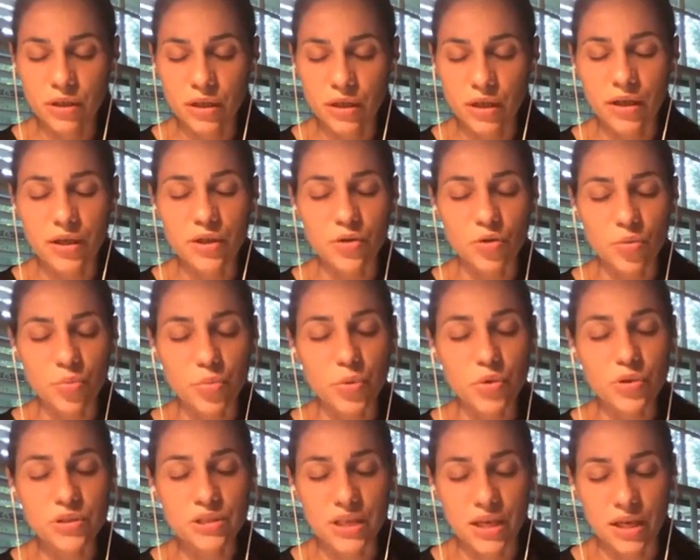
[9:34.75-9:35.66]
and your
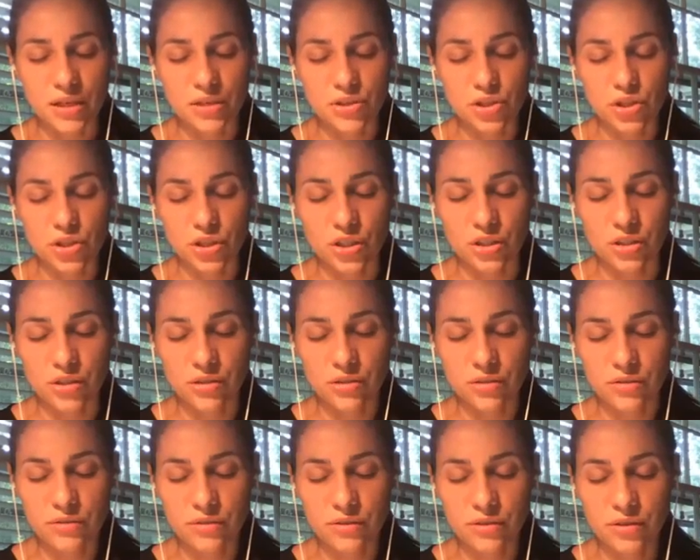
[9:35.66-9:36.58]
protection
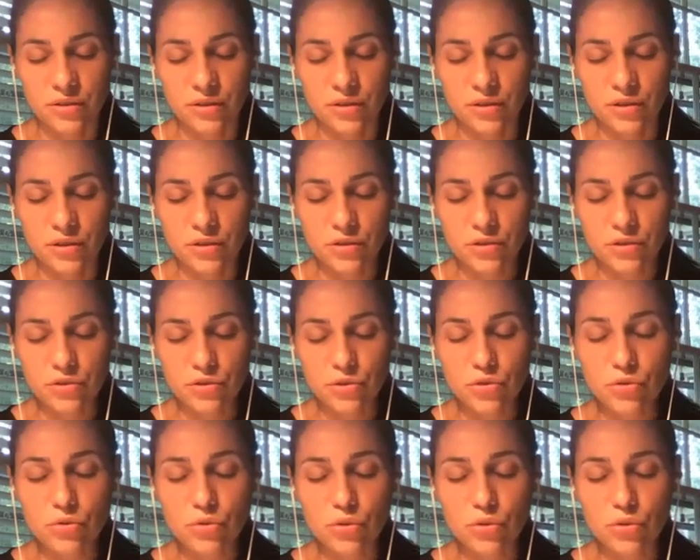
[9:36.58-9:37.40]
to